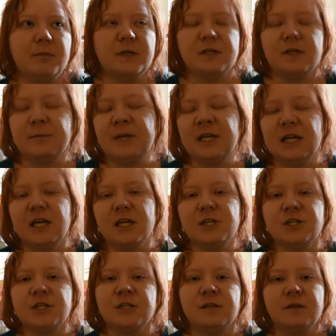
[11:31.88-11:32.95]
some
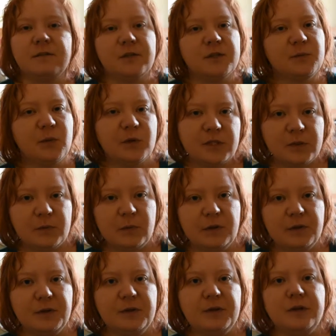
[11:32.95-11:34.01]
medication if it's
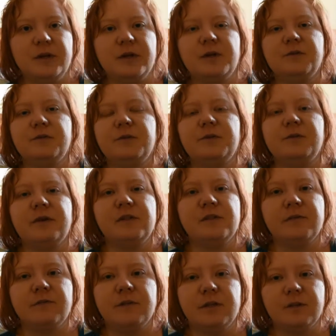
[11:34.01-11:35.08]
possible, if you find
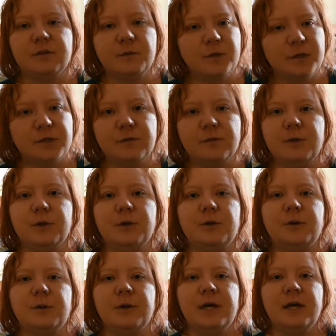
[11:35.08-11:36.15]
something that works for
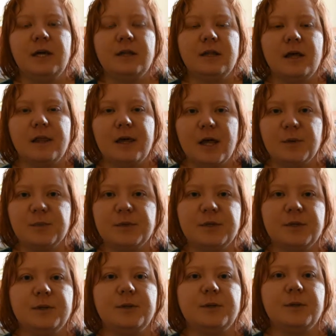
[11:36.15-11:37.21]
you, that helps
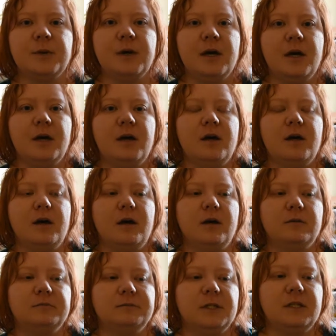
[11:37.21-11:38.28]
you,
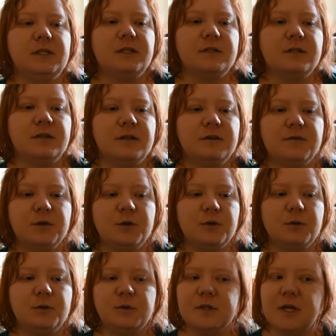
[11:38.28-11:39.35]
that doesn't give
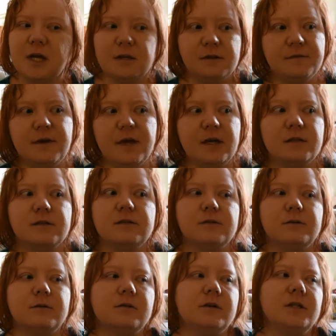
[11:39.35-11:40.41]
you side effects,
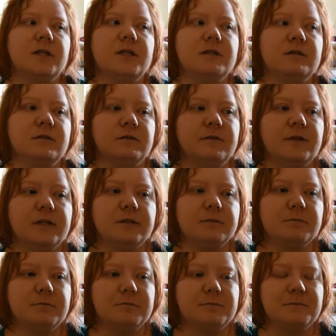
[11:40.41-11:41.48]
or at least not very
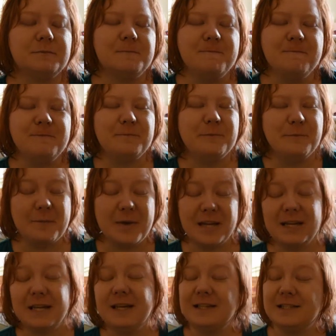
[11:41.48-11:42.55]

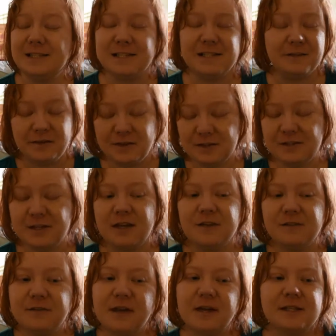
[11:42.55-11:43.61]
many and severe side
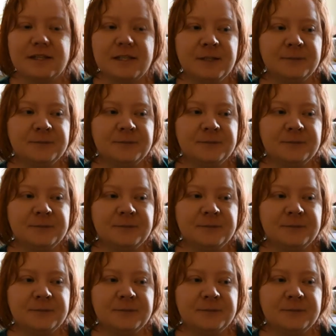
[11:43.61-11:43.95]
effects,